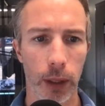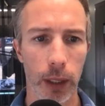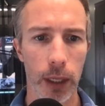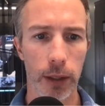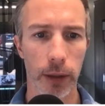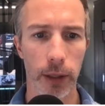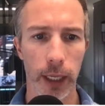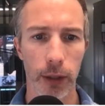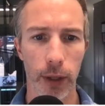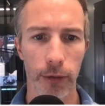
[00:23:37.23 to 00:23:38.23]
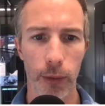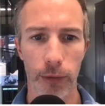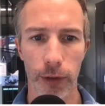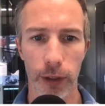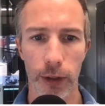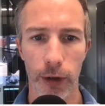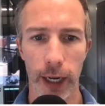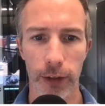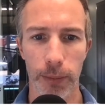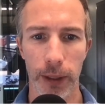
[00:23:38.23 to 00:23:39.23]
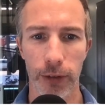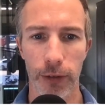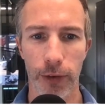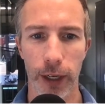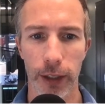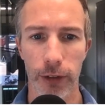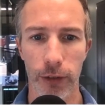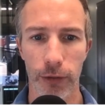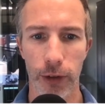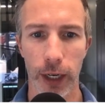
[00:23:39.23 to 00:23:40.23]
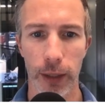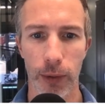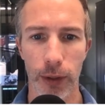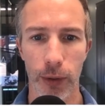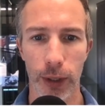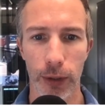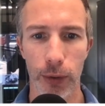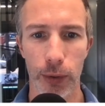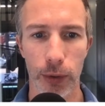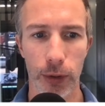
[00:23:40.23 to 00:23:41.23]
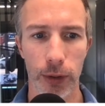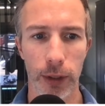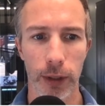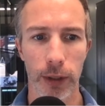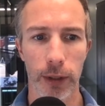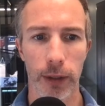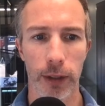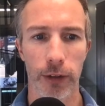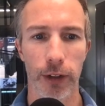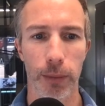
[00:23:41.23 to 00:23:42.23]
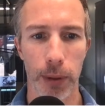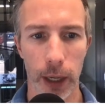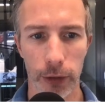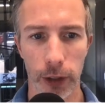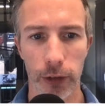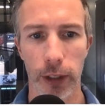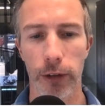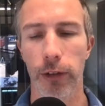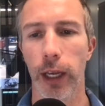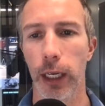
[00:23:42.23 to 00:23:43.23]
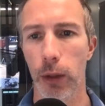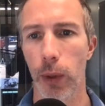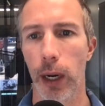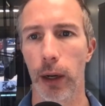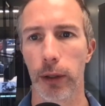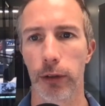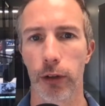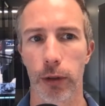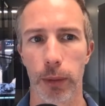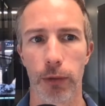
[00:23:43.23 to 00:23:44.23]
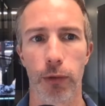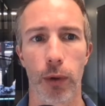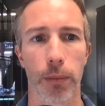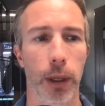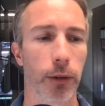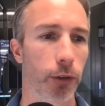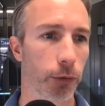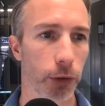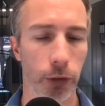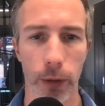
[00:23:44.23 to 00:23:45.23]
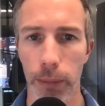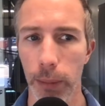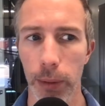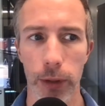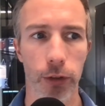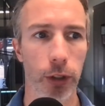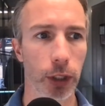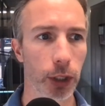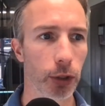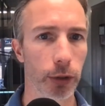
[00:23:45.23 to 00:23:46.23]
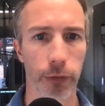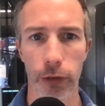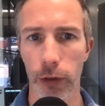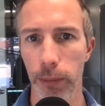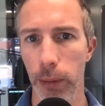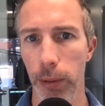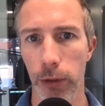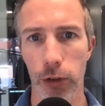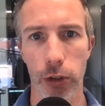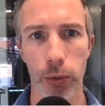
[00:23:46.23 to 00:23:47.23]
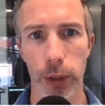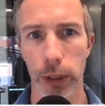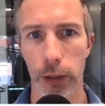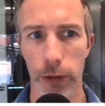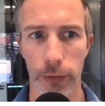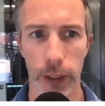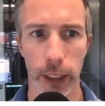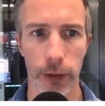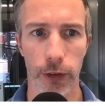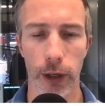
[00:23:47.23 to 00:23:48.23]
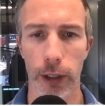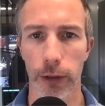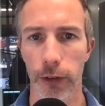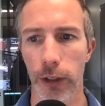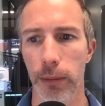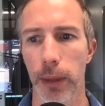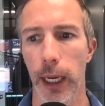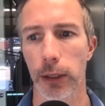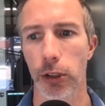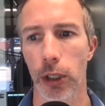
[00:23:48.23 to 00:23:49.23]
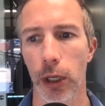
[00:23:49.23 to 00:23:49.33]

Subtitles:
Ethan, thank you to everyone for the congrats. Best advice for anyone going to Google is that the process can take a while. It took me 4 months. And for some people, it's a year. And for some people, it's 2 years if they get stuck in team match.